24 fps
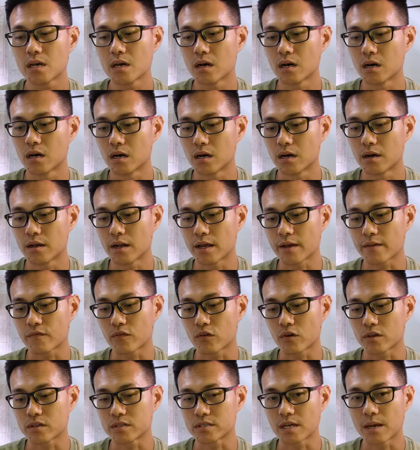Like for
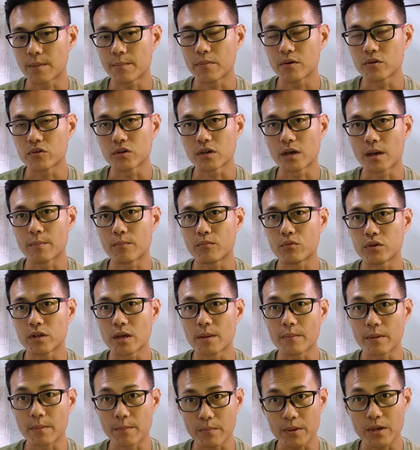example, you can put
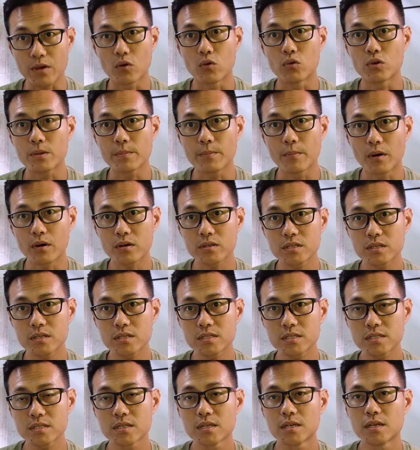them in big holding
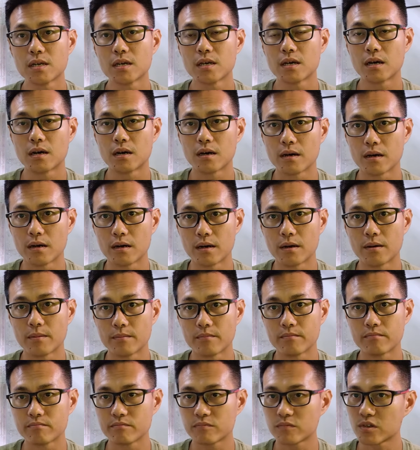boxes.
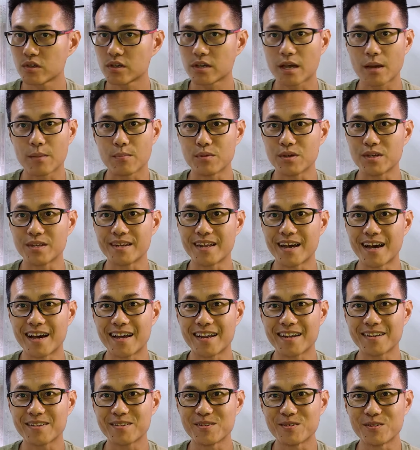It can be
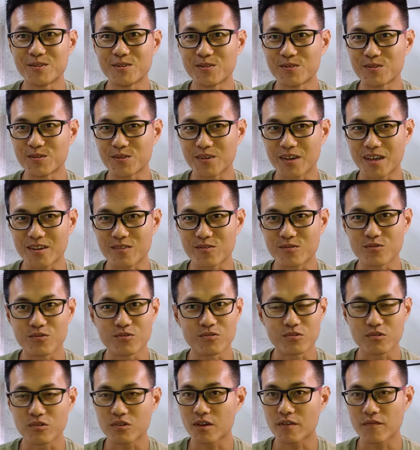done, you know, you
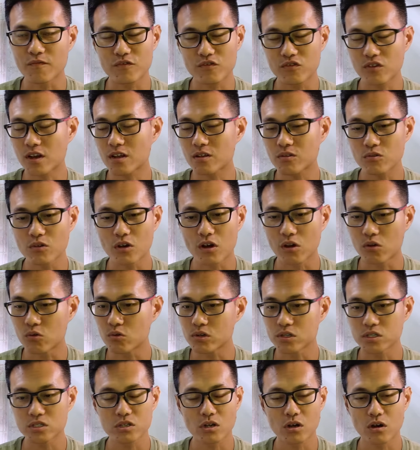can try to your
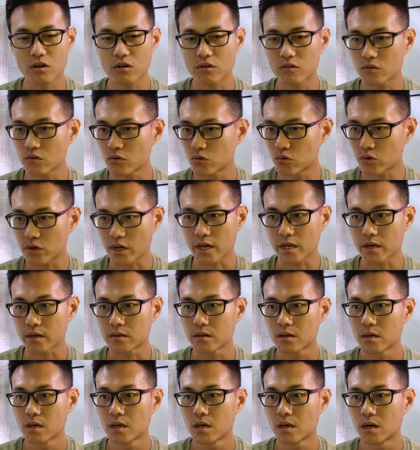local store, look at
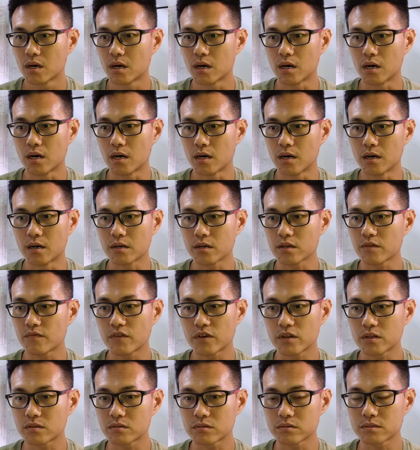
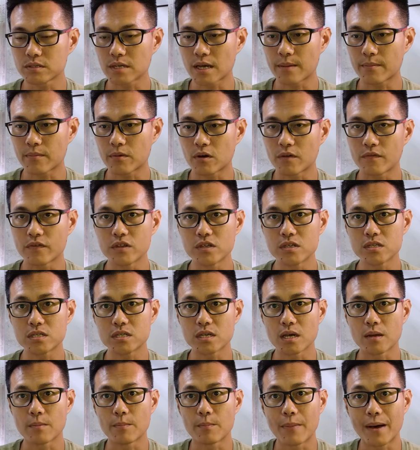even some of these
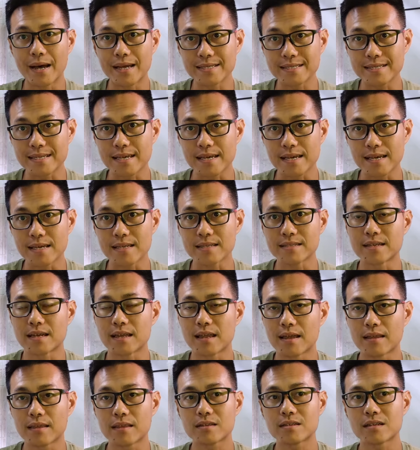baskets
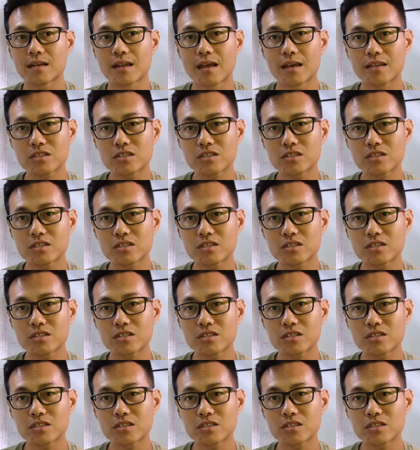and things like that.